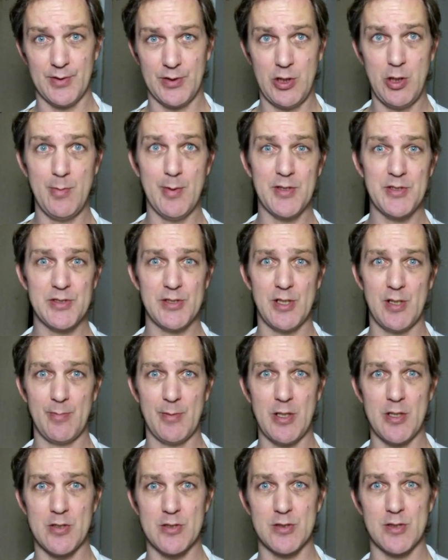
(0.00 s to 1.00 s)
cubic
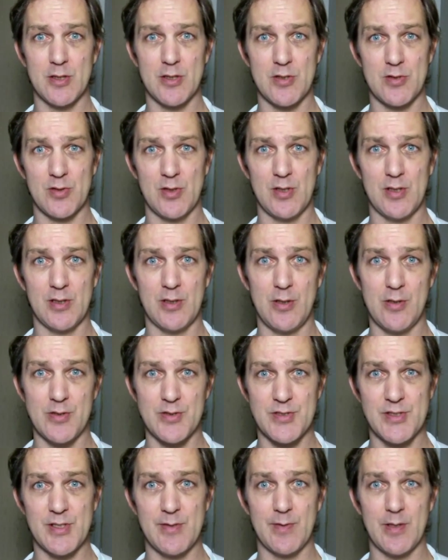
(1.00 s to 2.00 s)
centimeters on it is
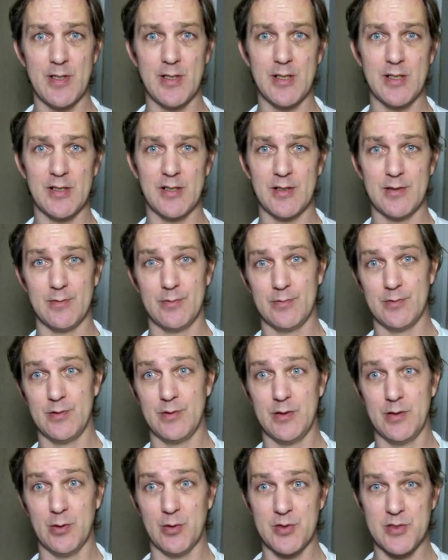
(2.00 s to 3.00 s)
179. I
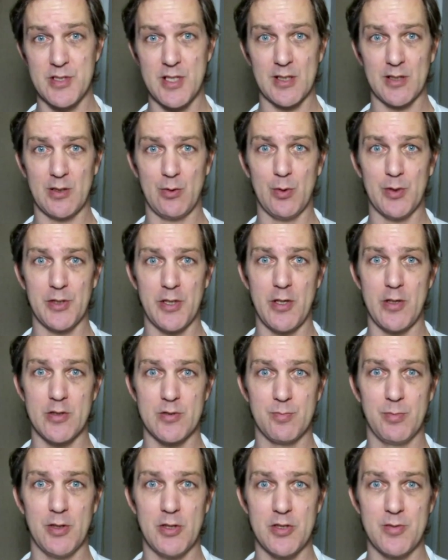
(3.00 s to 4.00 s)
don't know exactly what the
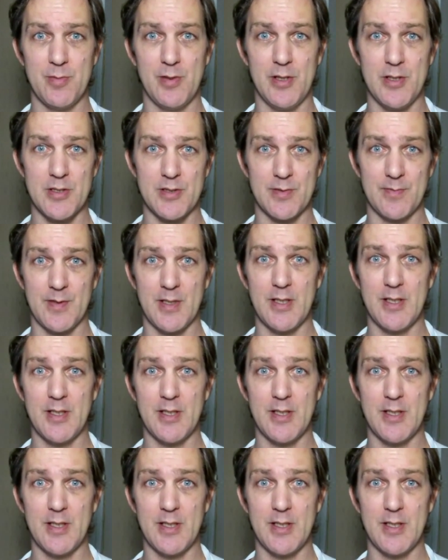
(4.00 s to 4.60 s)
displacement is of